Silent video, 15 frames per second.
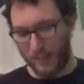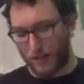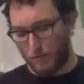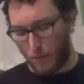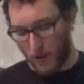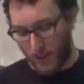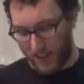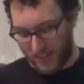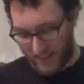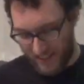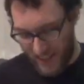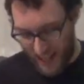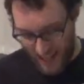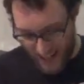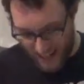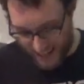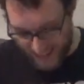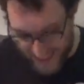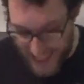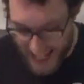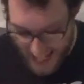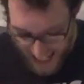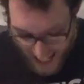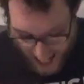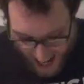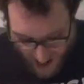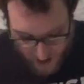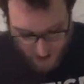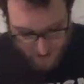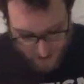This book is ten
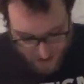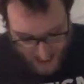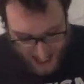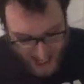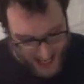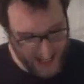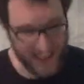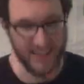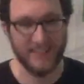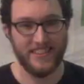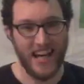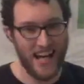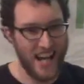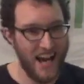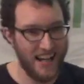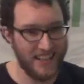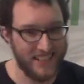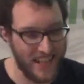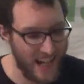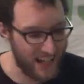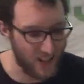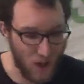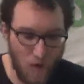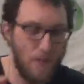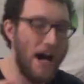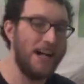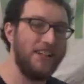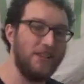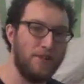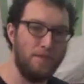out of ten. ten out of ten. Go
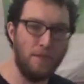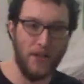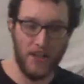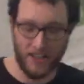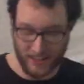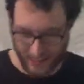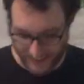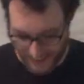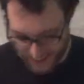buy this book.